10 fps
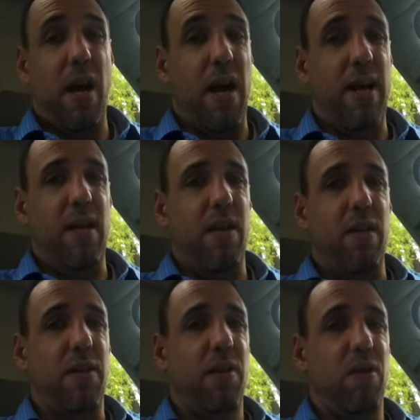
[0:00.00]
I,
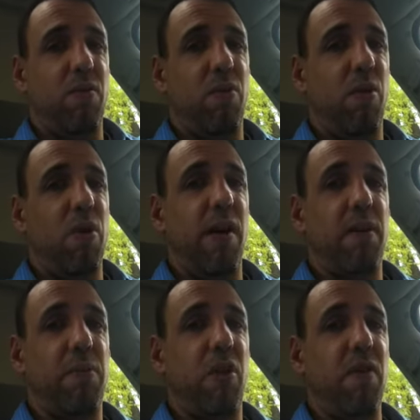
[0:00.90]
this isn't really what I
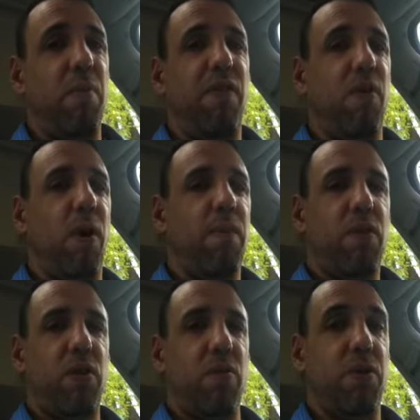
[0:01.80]
was observing before.
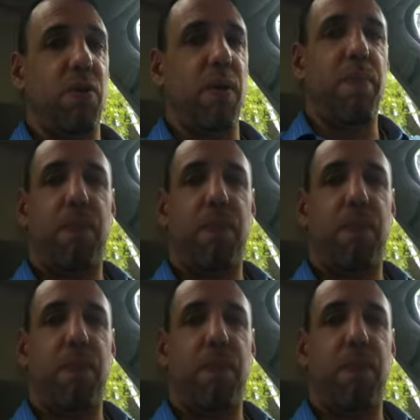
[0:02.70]
So we'll see.